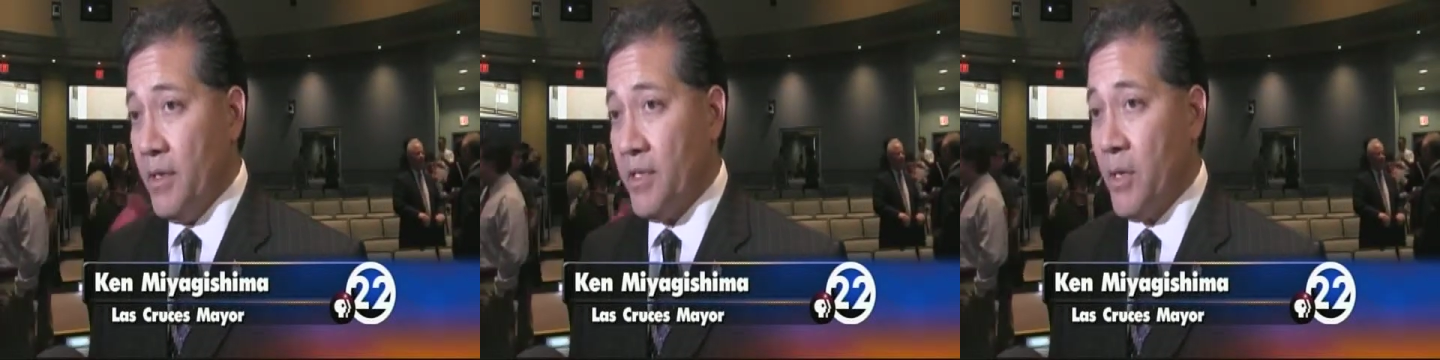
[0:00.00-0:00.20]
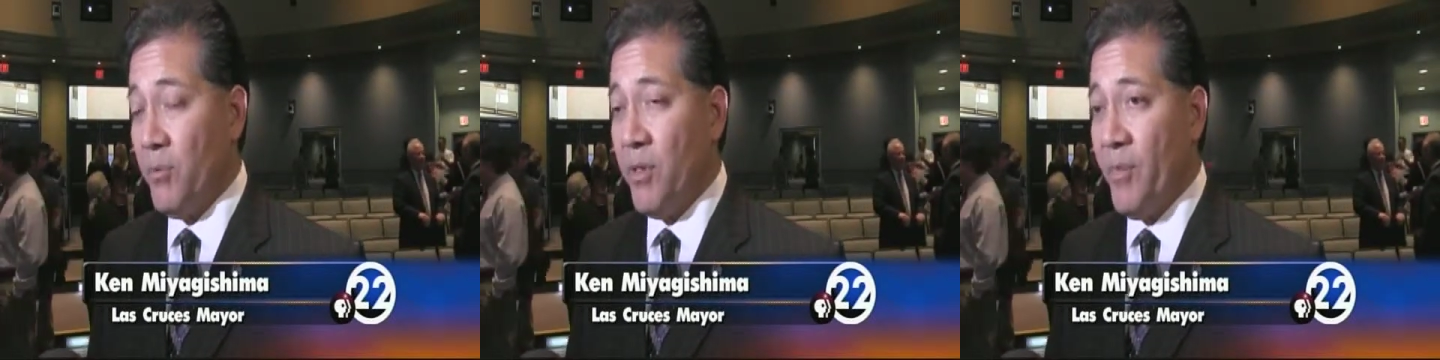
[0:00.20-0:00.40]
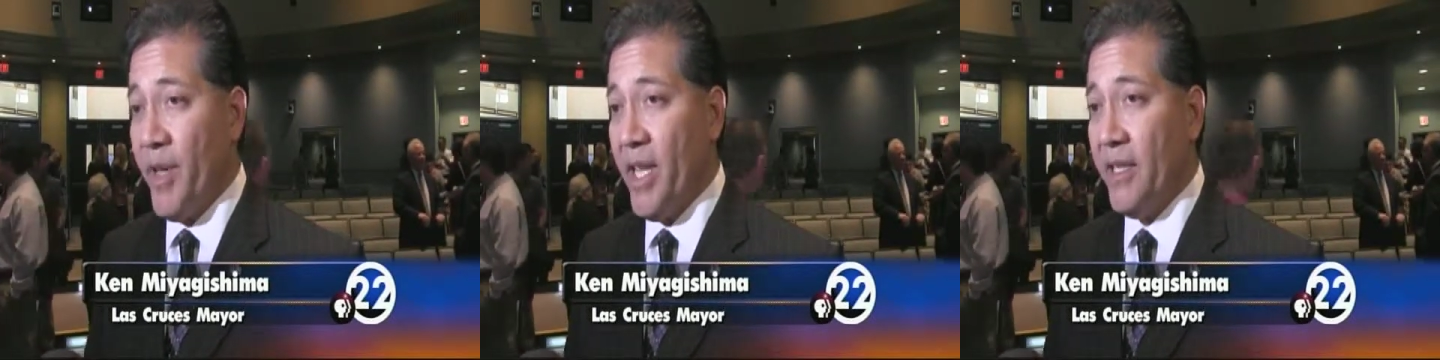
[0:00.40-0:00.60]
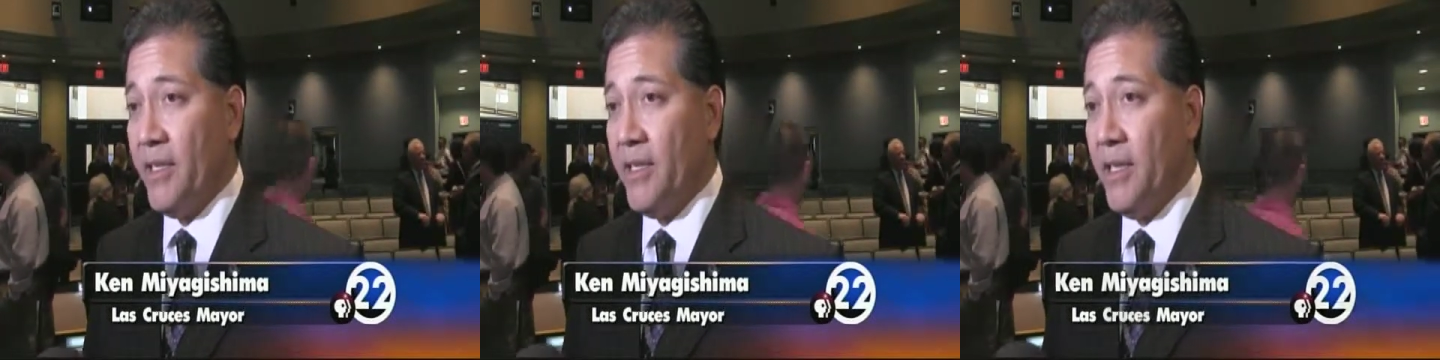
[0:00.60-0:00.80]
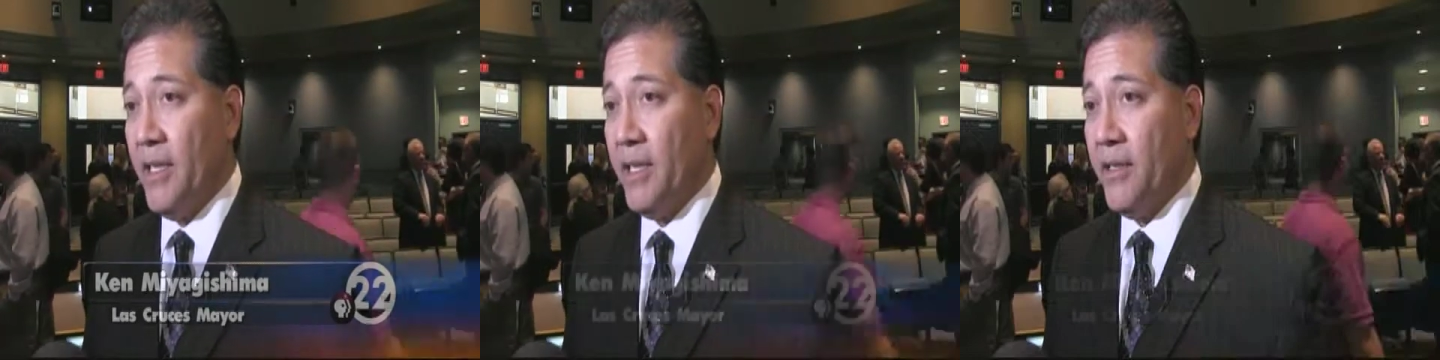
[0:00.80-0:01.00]
supplement
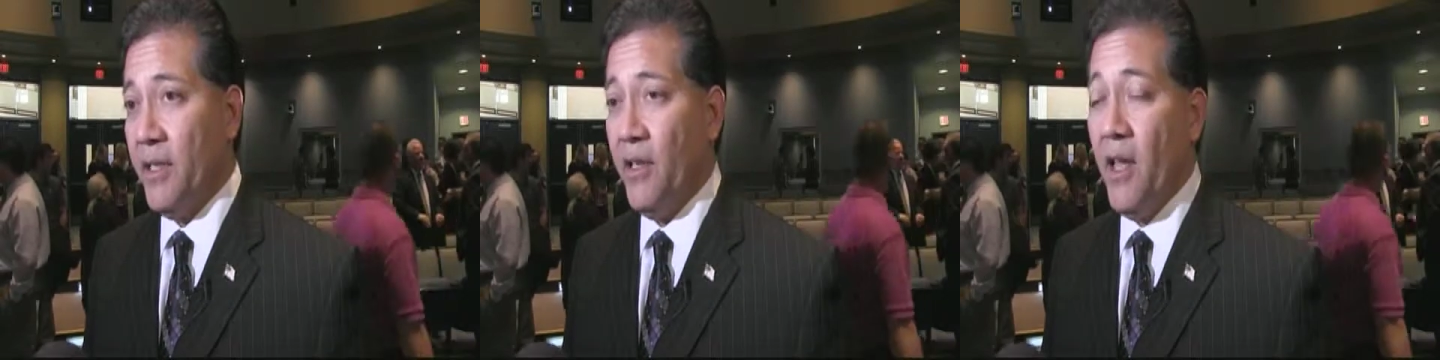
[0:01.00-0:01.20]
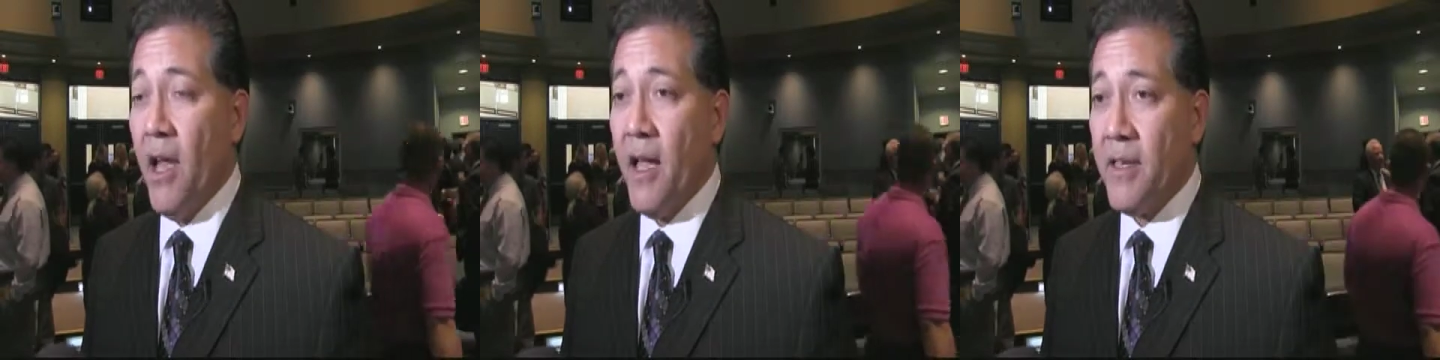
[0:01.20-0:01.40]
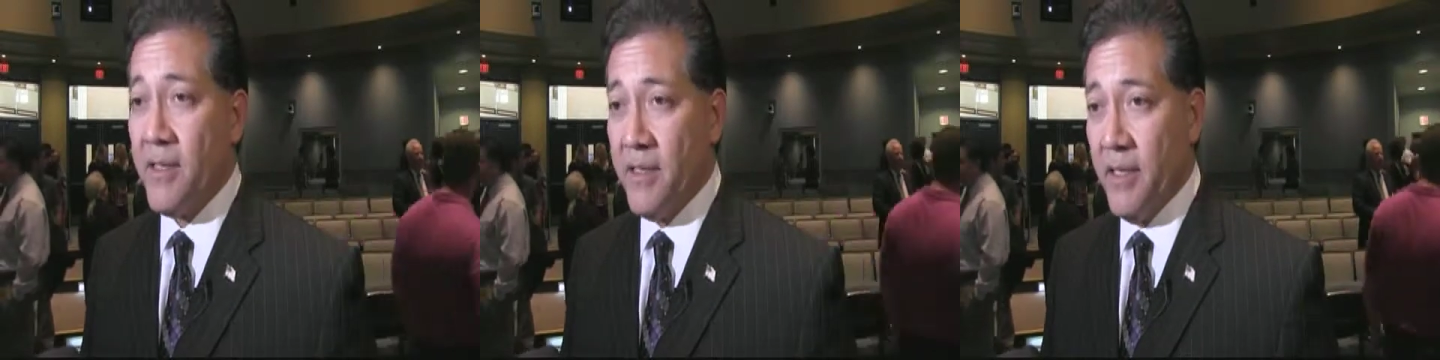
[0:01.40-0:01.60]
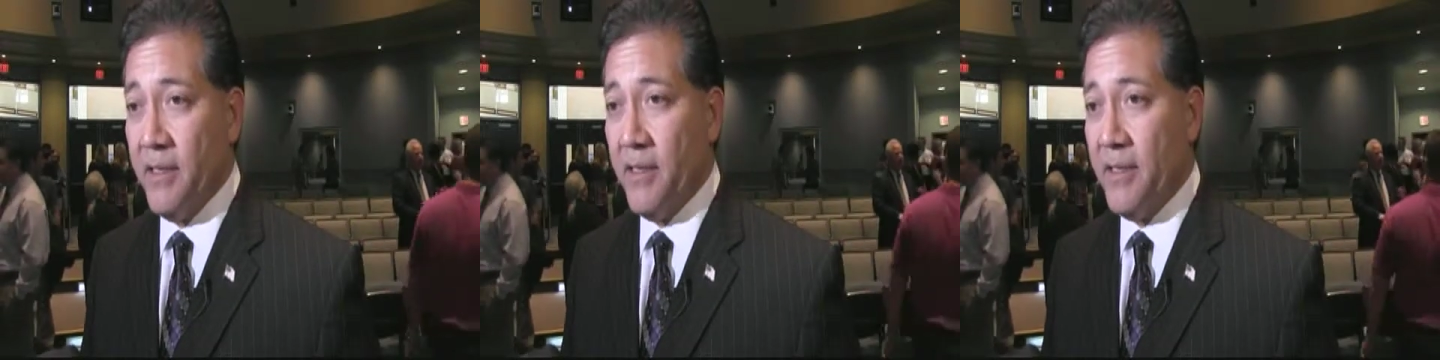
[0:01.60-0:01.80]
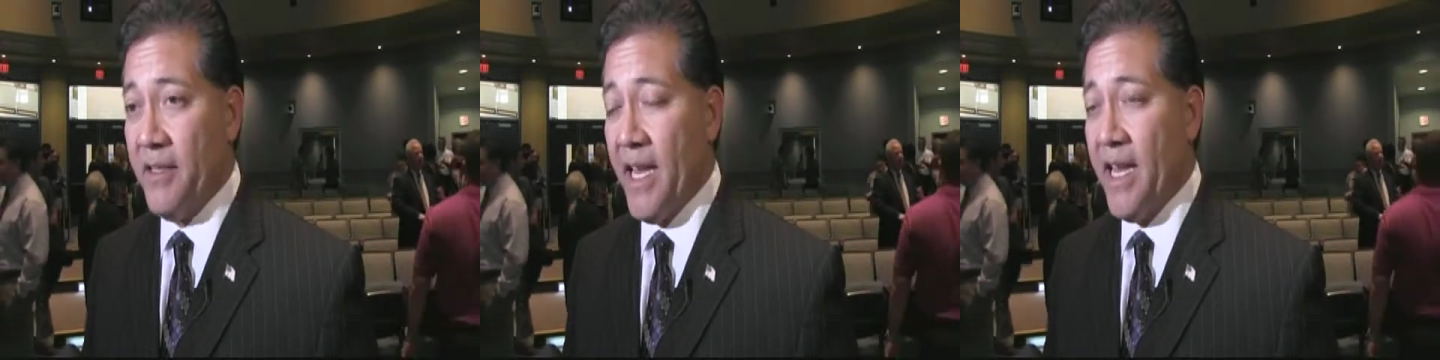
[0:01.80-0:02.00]
uh, the loss
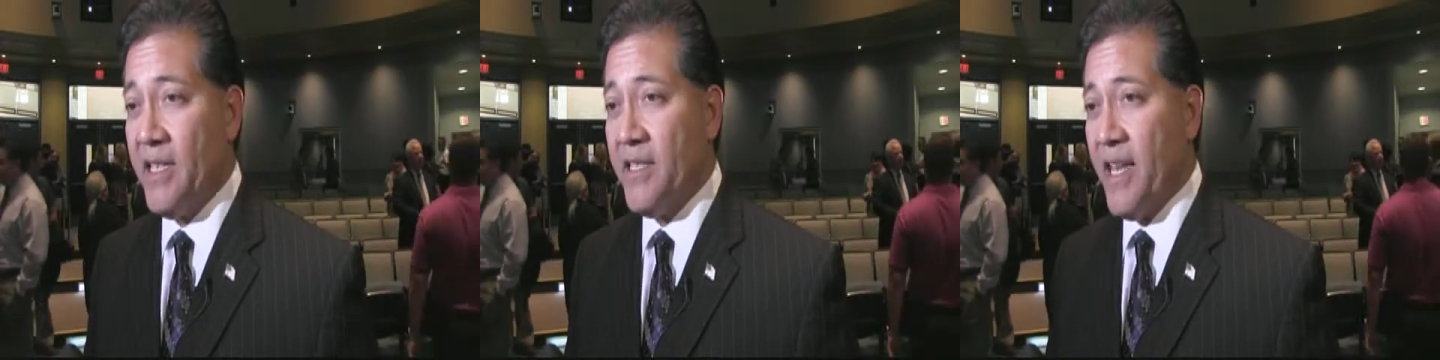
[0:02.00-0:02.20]
that the state